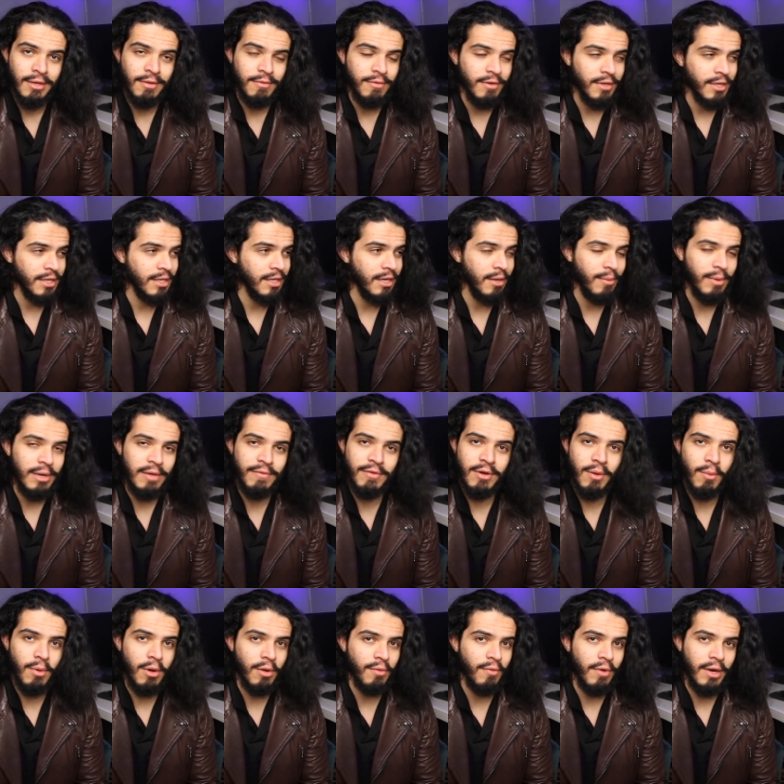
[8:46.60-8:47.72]
Fucking know, we live in
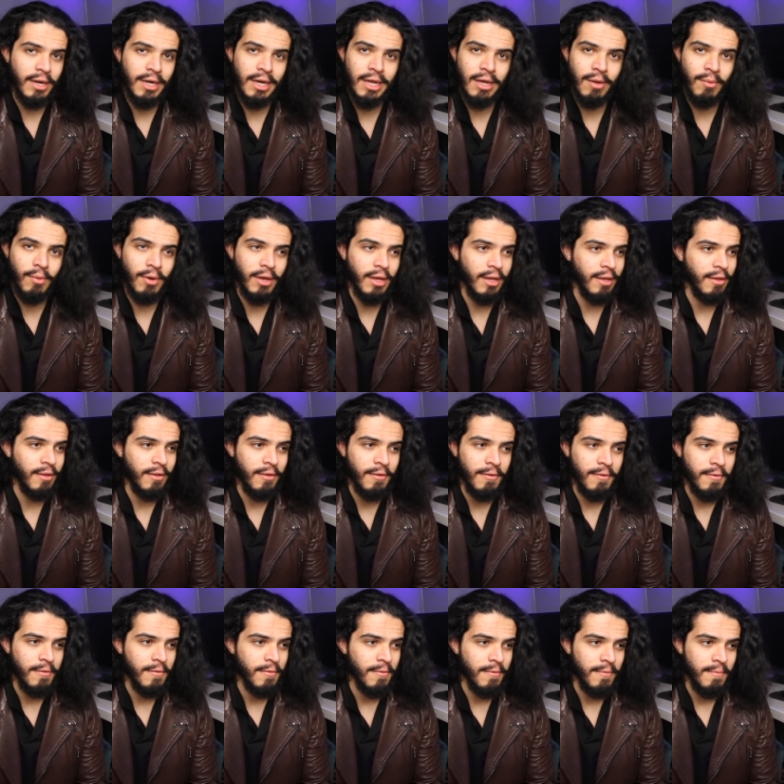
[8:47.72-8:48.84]
a world right now where
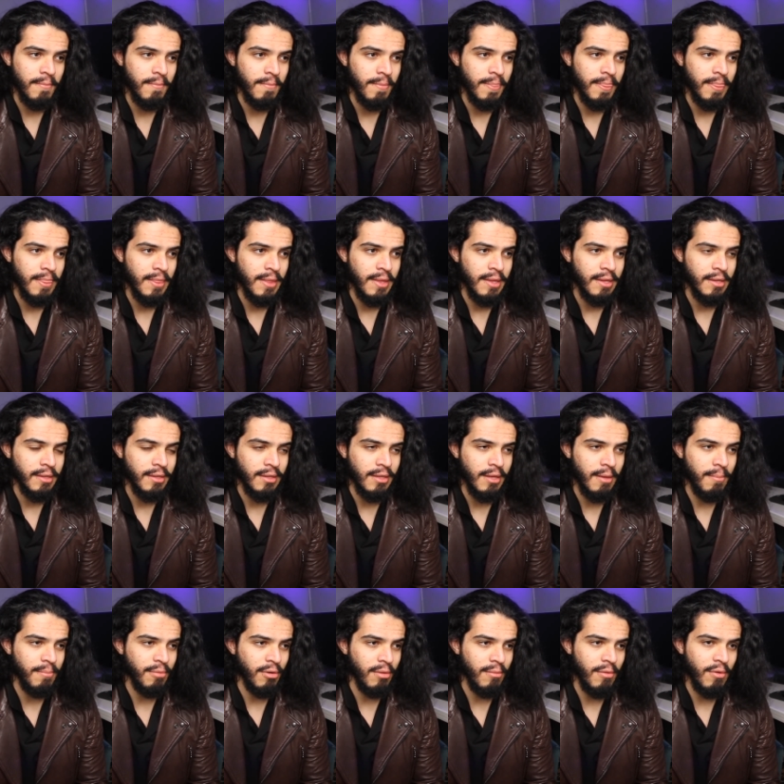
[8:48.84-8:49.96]

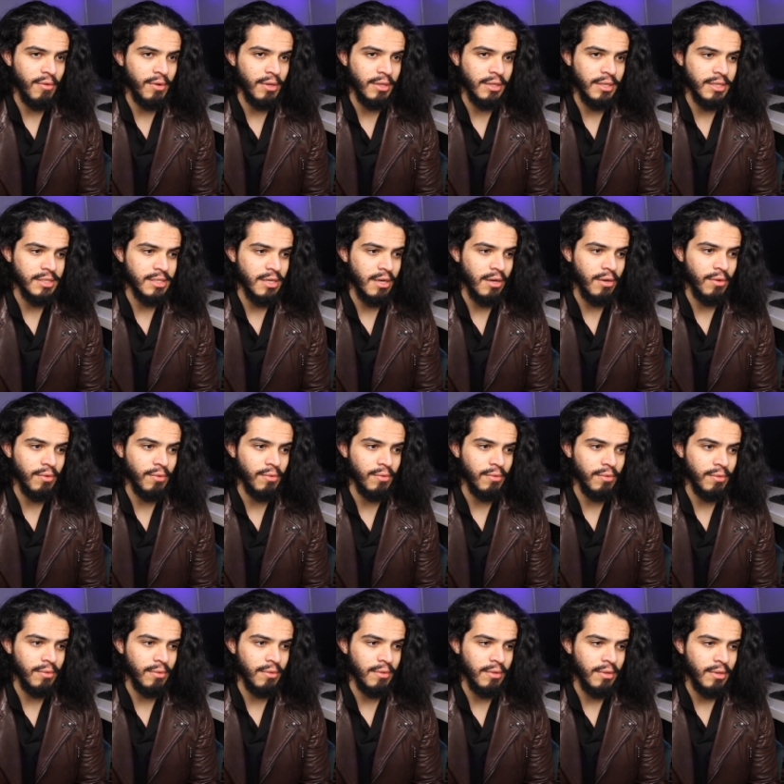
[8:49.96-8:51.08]
they're promoting this
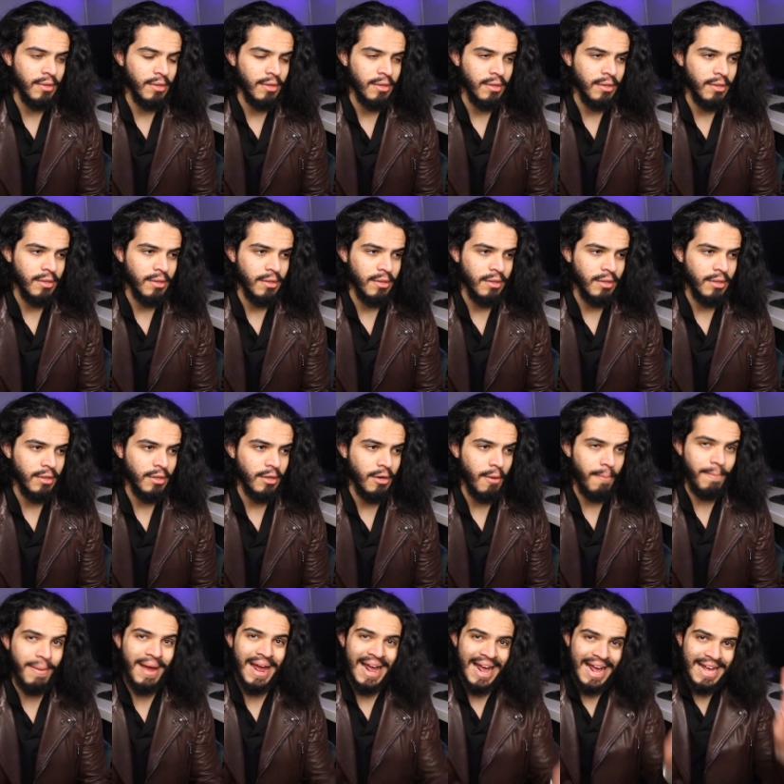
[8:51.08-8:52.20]
whole, you
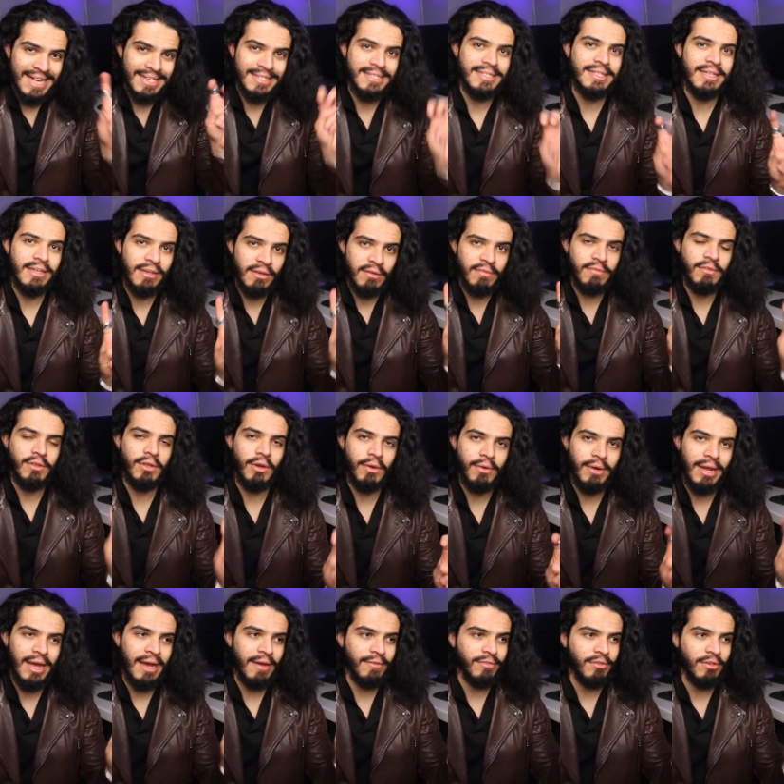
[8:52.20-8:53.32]
know, passive, you
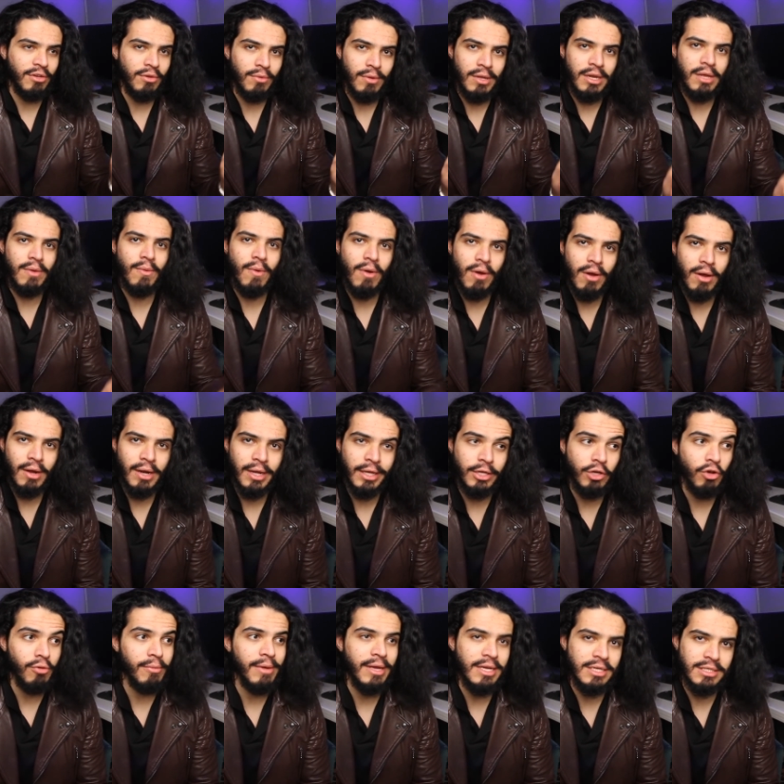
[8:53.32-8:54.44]
don't have to do any work
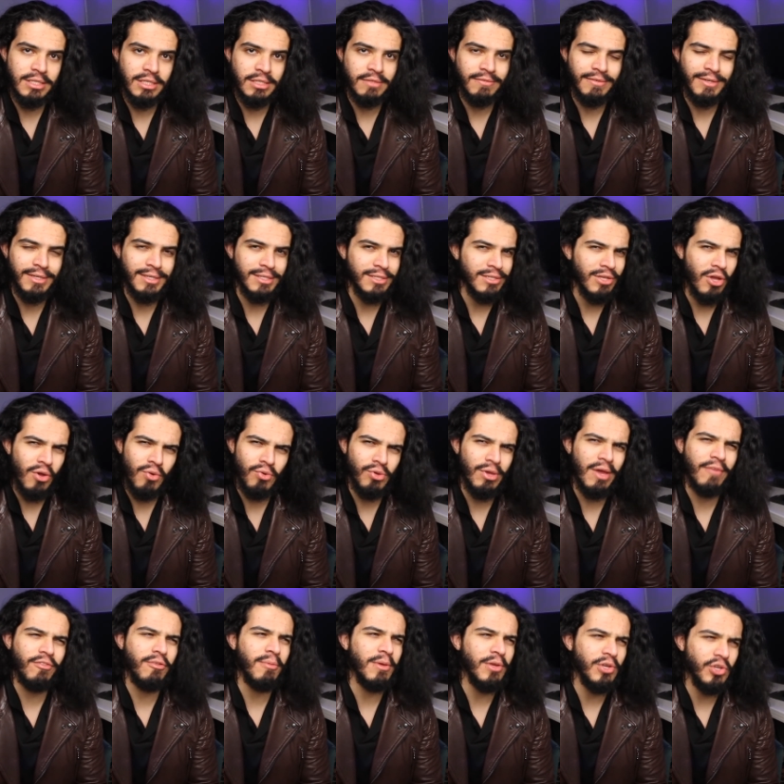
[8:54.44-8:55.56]
and you'll make six figures. No,
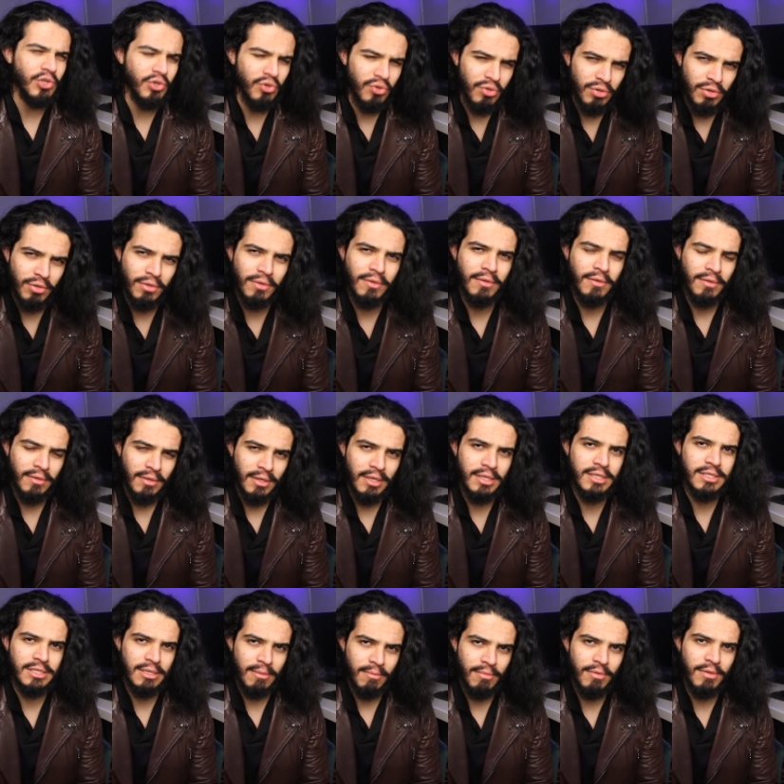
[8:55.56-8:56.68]
you have to be good
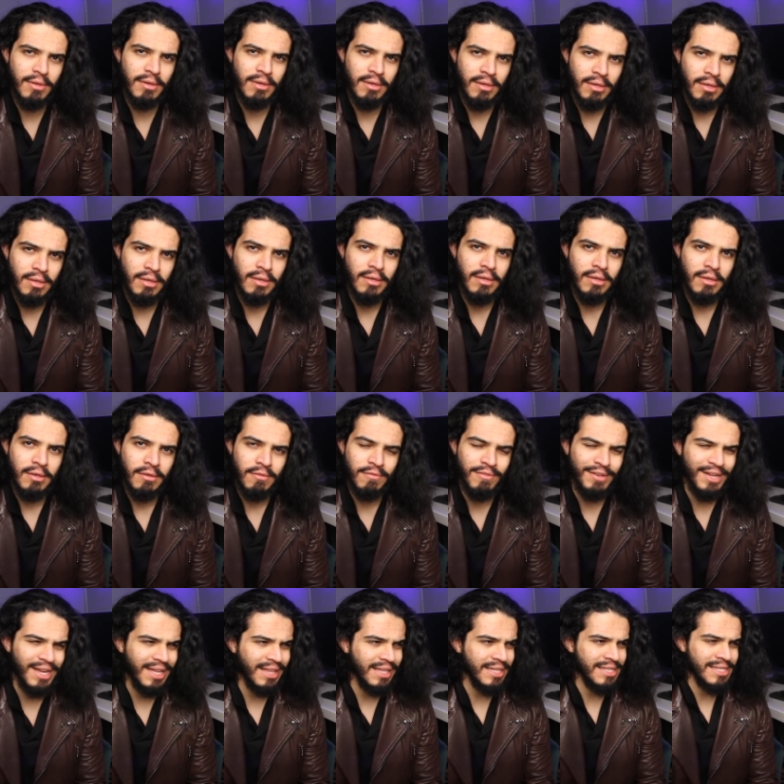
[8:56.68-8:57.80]
at something.
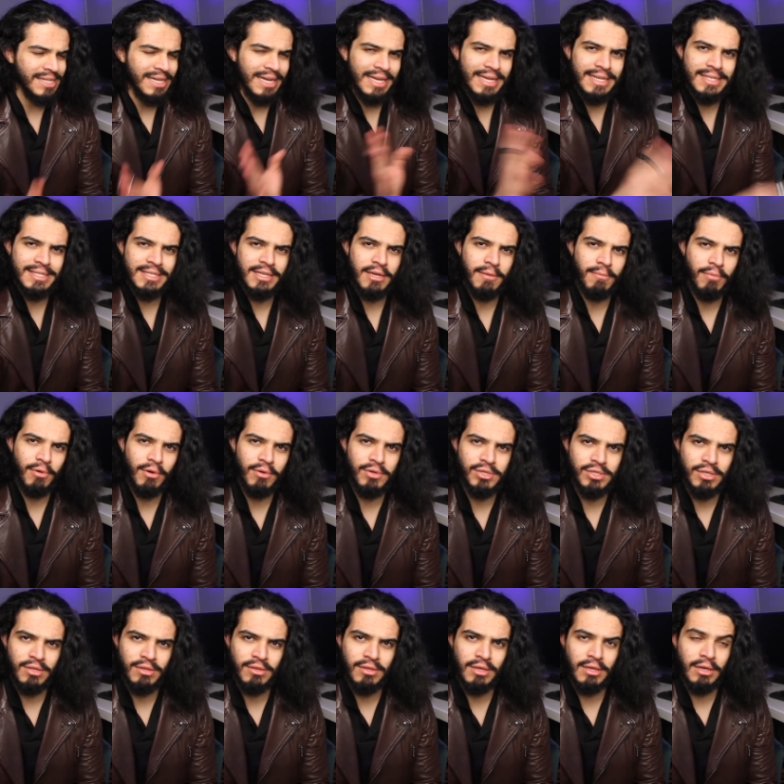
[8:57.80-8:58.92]
Forget this lazy
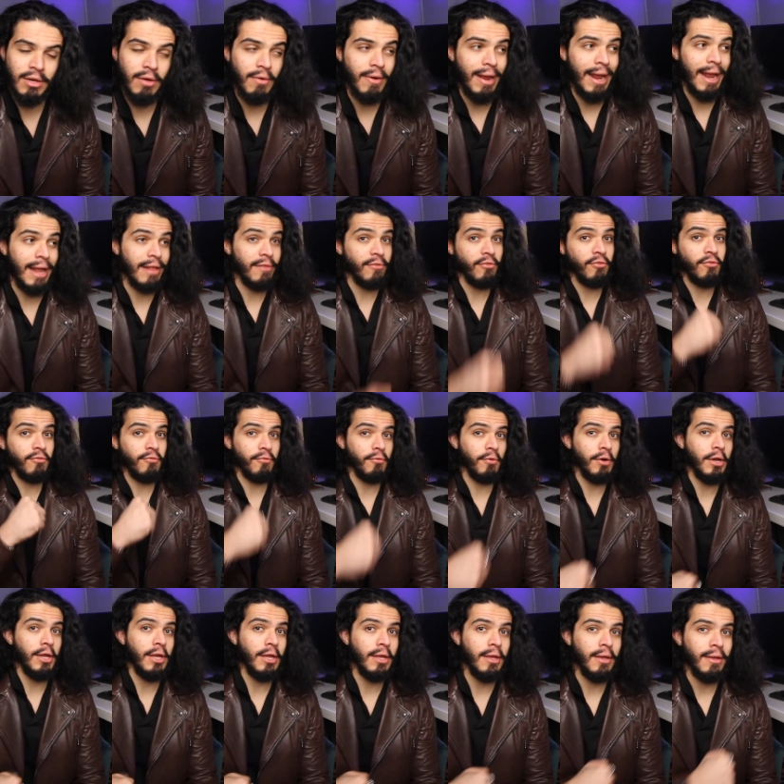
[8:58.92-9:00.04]
approach to thing. Oh, hands
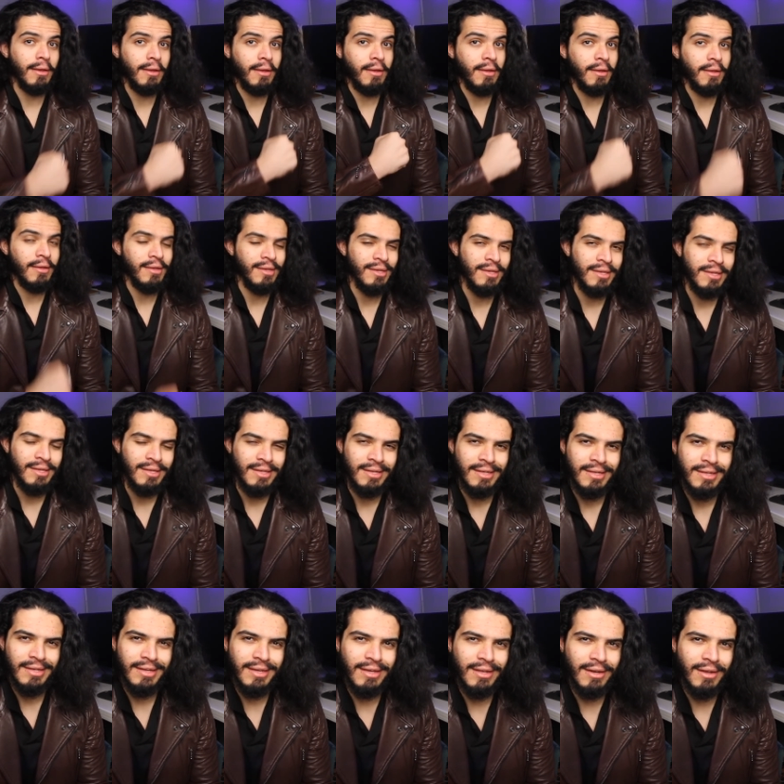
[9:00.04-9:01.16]
free.
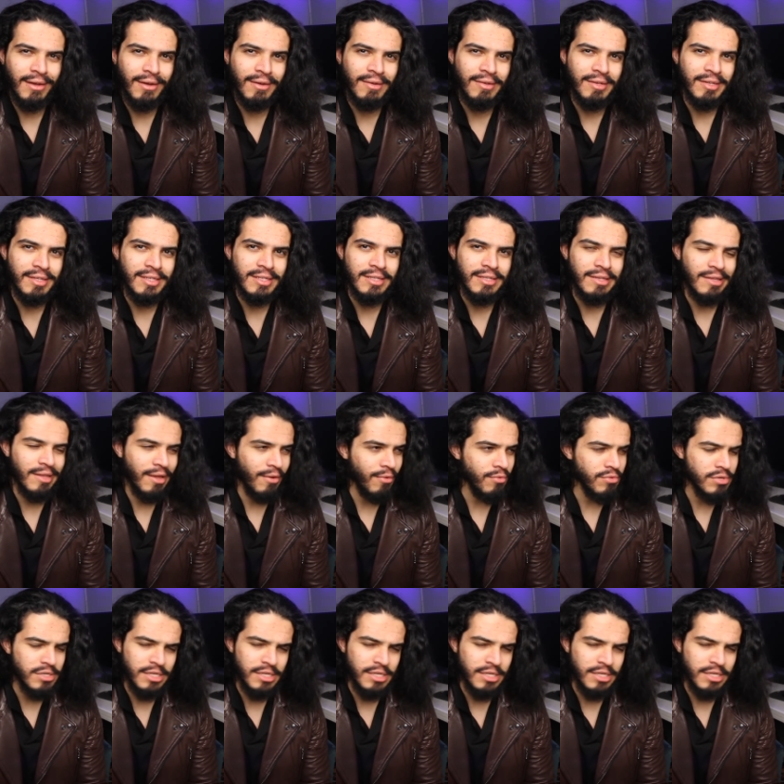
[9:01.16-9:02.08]
You know, they're all